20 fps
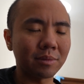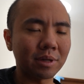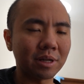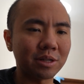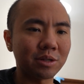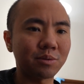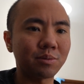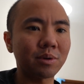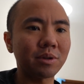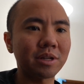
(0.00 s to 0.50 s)

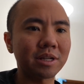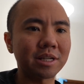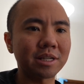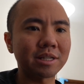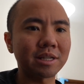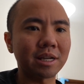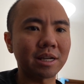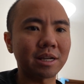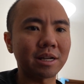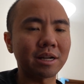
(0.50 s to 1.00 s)
it's really just
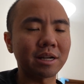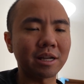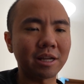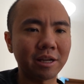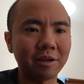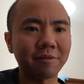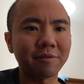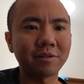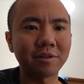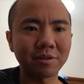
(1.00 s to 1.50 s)
like a
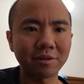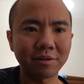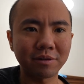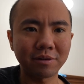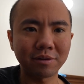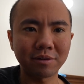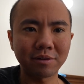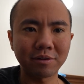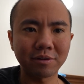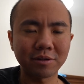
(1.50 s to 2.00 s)
gift
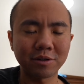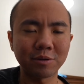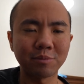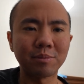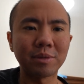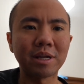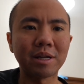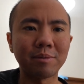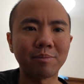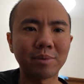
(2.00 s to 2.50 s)
to
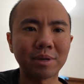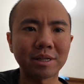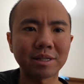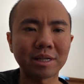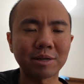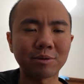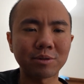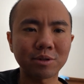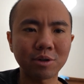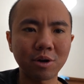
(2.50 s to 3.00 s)
me because I
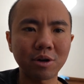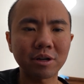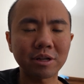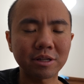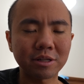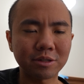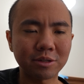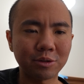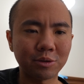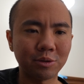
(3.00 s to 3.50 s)
was talking
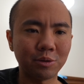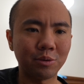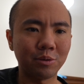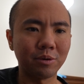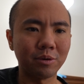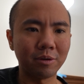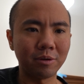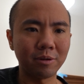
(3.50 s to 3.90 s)
to,